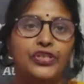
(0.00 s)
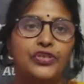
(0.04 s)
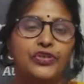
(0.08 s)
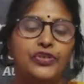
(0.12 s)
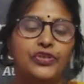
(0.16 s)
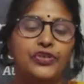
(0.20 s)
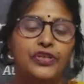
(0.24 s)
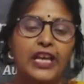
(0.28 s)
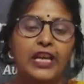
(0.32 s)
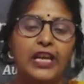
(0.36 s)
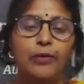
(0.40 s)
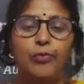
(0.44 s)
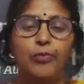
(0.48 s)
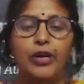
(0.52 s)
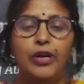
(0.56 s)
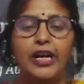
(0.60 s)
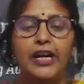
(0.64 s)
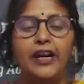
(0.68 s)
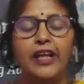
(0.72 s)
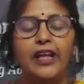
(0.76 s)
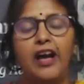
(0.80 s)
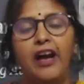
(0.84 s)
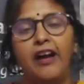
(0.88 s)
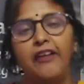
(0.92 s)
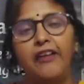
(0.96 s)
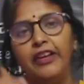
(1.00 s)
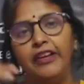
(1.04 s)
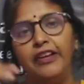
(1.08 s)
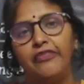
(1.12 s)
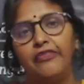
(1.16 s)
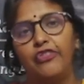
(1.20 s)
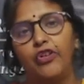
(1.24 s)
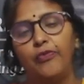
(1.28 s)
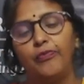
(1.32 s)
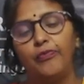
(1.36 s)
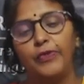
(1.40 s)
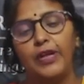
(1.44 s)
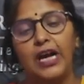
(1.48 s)
take blood away
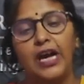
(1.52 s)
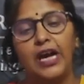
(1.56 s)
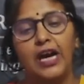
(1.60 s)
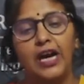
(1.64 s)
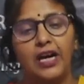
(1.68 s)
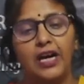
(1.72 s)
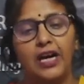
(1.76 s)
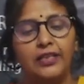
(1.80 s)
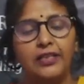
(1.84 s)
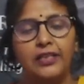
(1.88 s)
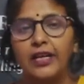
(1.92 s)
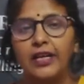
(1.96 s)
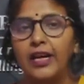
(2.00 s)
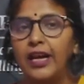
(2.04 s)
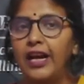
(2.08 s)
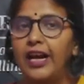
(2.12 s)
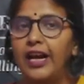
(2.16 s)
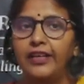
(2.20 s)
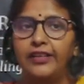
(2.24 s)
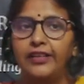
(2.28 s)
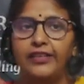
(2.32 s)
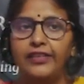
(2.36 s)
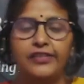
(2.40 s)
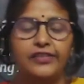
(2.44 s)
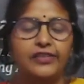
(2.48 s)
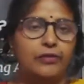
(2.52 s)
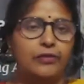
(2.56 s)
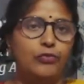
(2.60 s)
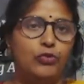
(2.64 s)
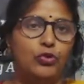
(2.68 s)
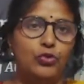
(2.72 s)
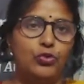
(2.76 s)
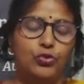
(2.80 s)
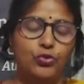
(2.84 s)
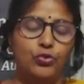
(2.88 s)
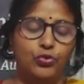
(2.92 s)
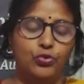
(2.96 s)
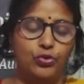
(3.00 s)
from the heart and
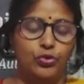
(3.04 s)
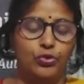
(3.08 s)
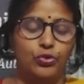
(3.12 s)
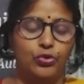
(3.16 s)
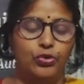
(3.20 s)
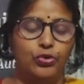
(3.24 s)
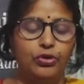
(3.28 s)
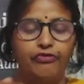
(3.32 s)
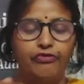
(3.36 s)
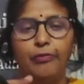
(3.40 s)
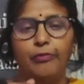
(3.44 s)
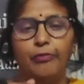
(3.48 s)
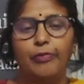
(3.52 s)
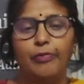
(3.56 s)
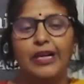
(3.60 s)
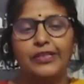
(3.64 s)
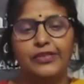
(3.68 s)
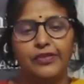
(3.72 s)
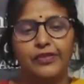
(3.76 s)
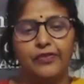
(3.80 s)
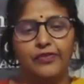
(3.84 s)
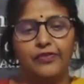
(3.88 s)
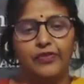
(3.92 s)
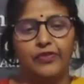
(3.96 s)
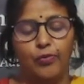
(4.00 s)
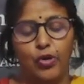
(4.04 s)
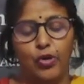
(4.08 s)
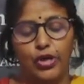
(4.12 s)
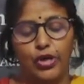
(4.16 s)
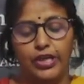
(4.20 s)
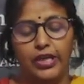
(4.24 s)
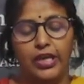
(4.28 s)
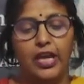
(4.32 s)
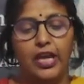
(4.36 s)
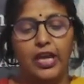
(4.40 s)
distribute it to different parts of the body,